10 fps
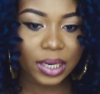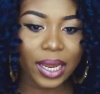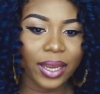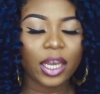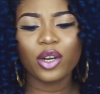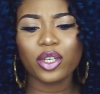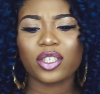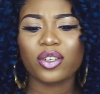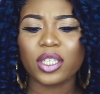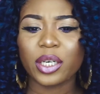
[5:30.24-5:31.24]
like. It looks
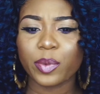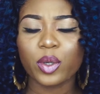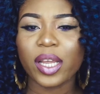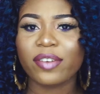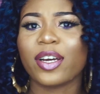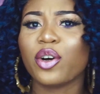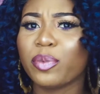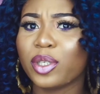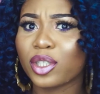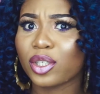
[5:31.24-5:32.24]
good in real life. I hope
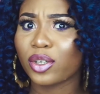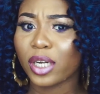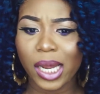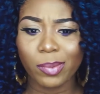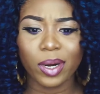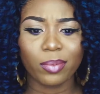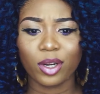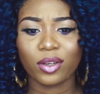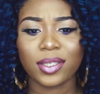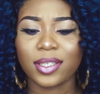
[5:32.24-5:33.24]
it looks good on camera
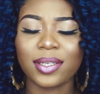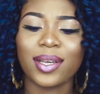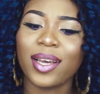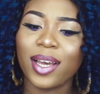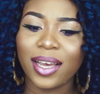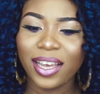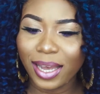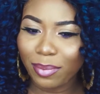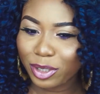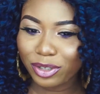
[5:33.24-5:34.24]
because it
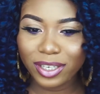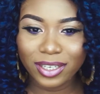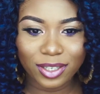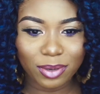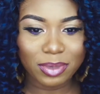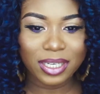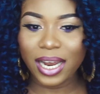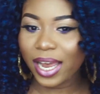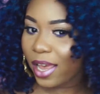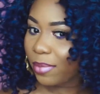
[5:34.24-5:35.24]
can be tricky
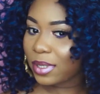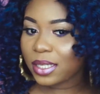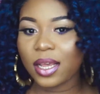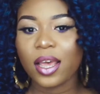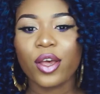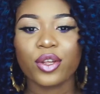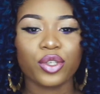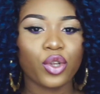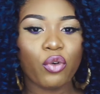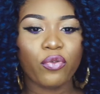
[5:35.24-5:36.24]
sometimes.
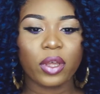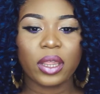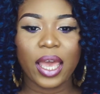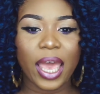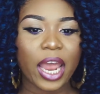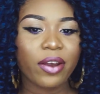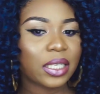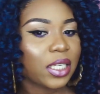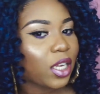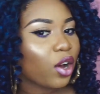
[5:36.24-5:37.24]
So for the hair
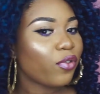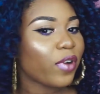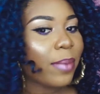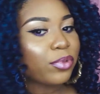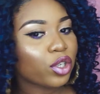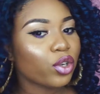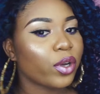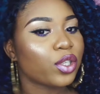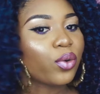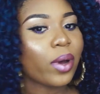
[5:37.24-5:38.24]
itself, I'm just
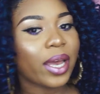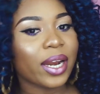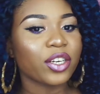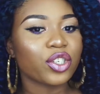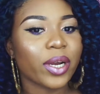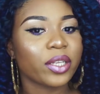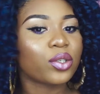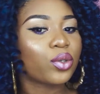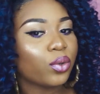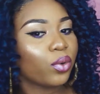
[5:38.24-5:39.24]
going to go ahead and try
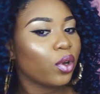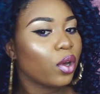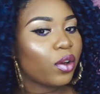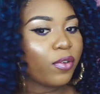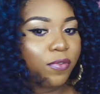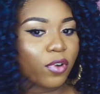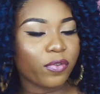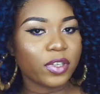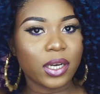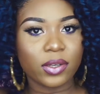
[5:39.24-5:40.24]
to
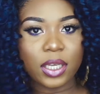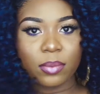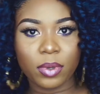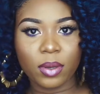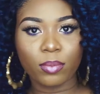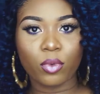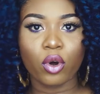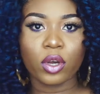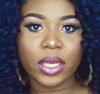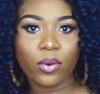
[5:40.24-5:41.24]
fluff it out a bit more
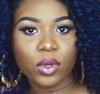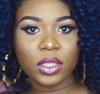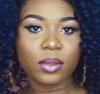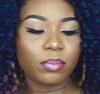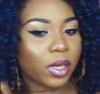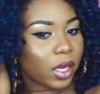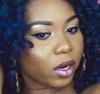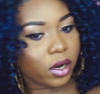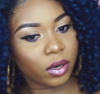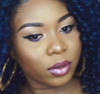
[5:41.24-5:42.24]
because I want it bigger.